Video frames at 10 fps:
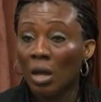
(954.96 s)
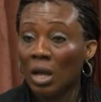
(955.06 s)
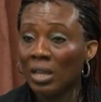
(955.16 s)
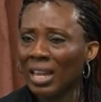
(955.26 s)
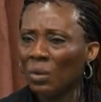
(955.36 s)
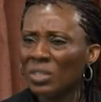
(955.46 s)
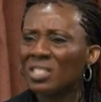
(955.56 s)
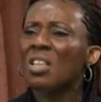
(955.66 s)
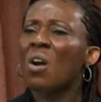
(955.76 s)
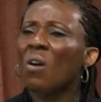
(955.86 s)
And you're like, which
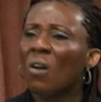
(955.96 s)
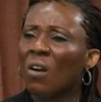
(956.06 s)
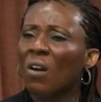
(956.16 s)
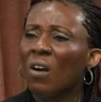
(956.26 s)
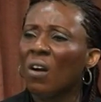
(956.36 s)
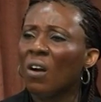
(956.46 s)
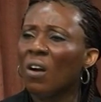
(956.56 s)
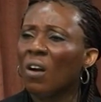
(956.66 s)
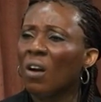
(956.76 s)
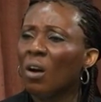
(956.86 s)
snow?
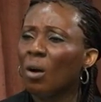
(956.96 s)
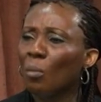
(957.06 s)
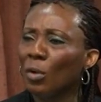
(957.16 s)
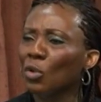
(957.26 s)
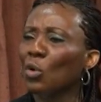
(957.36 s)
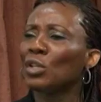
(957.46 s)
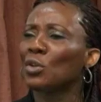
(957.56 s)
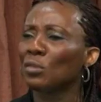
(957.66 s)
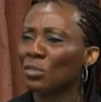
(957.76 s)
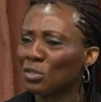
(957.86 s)
But the Holy
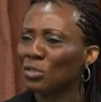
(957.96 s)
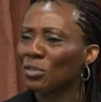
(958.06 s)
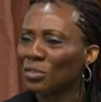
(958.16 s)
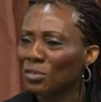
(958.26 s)
Ghost.